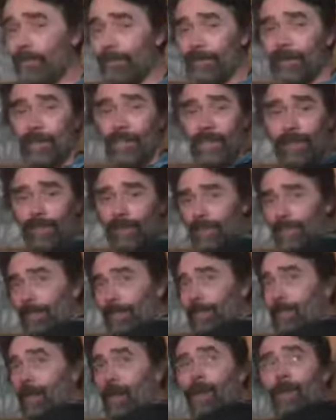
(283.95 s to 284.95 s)
of God
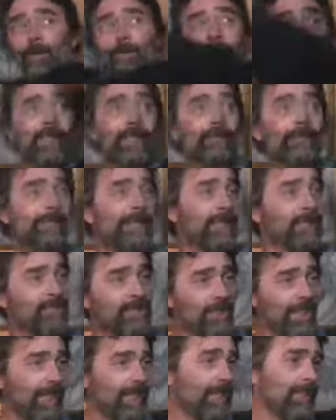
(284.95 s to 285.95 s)
that all men be
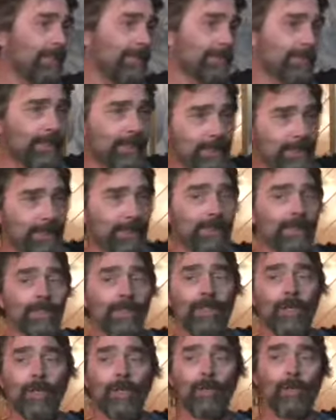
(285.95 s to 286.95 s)
saved.
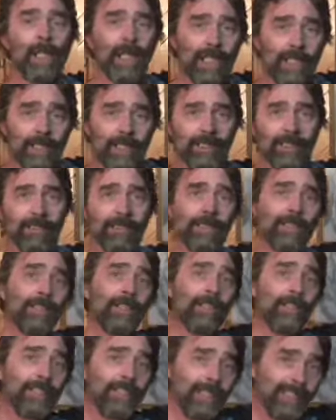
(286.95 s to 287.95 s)
When
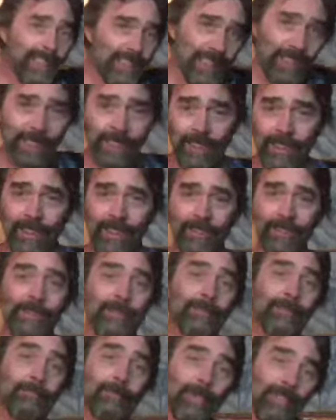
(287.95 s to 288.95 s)
are you gonna
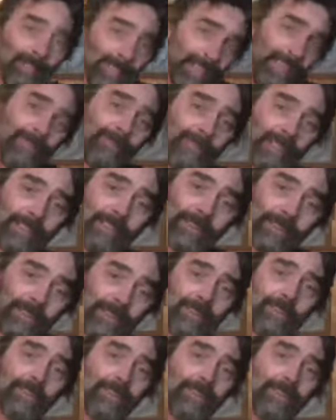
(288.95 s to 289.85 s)
believe it?